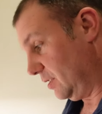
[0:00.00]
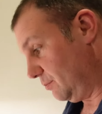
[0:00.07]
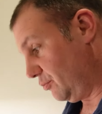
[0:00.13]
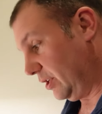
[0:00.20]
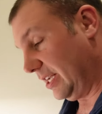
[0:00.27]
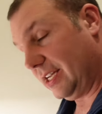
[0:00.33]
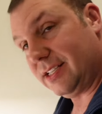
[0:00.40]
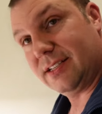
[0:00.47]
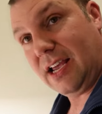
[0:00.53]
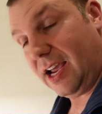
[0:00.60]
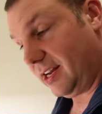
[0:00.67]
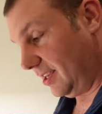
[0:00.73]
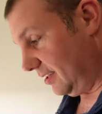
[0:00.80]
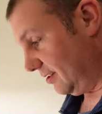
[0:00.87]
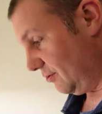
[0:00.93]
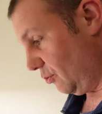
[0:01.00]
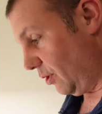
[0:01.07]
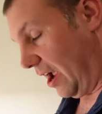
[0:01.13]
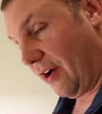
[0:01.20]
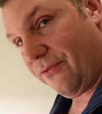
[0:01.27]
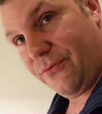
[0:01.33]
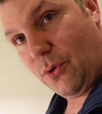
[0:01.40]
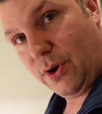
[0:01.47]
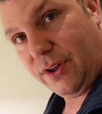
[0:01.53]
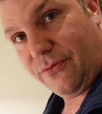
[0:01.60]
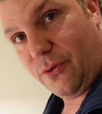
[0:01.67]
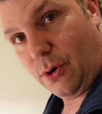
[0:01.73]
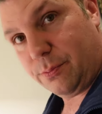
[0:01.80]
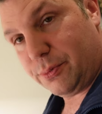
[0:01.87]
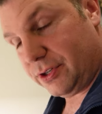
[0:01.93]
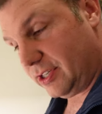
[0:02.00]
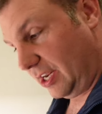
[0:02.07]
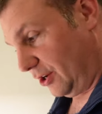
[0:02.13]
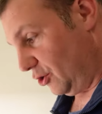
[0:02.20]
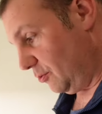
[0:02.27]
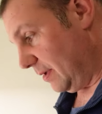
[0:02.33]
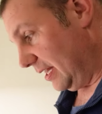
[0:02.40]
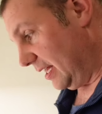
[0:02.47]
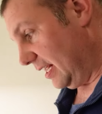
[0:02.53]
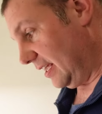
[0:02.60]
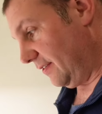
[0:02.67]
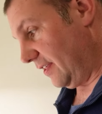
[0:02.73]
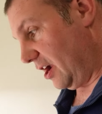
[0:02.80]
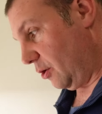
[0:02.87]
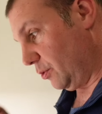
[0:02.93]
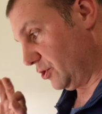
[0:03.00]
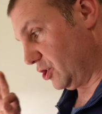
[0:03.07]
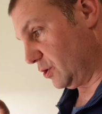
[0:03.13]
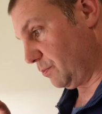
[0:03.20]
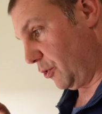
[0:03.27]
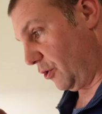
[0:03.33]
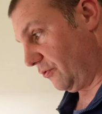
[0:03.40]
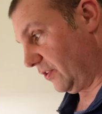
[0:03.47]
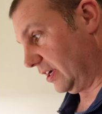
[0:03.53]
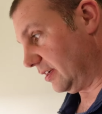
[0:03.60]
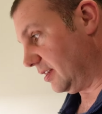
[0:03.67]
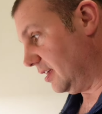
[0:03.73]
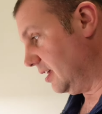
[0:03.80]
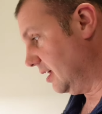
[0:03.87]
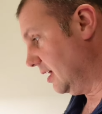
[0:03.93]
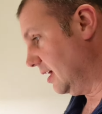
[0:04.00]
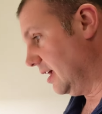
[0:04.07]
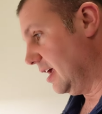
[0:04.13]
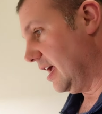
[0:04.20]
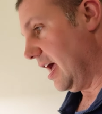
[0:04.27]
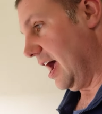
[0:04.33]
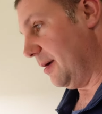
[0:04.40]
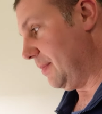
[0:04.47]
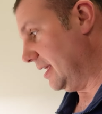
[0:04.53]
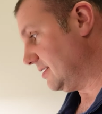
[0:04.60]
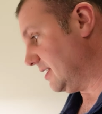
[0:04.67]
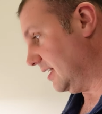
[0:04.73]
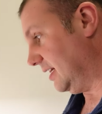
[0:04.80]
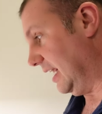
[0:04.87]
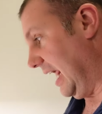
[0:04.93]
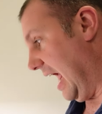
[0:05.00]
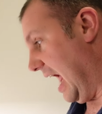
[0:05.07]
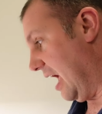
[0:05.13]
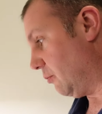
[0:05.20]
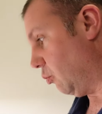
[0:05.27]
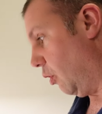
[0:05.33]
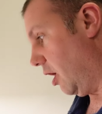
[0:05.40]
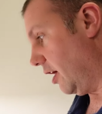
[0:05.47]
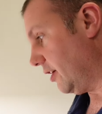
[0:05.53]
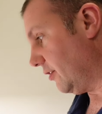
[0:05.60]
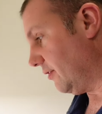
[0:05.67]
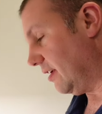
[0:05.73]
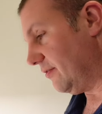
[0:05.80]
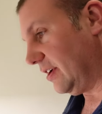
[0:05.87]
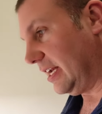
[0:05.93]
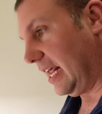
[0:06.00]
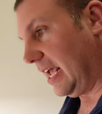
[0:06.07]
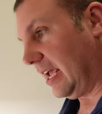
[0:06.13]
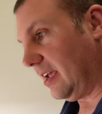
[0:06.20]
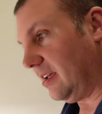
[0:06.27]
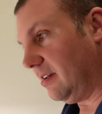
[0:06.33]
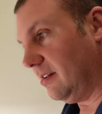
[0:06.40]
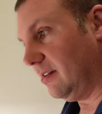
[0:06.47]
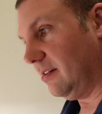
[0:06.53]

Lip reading: Pretty exciting. We're at 44% humidity in there, which is perfect. I basically add water every day.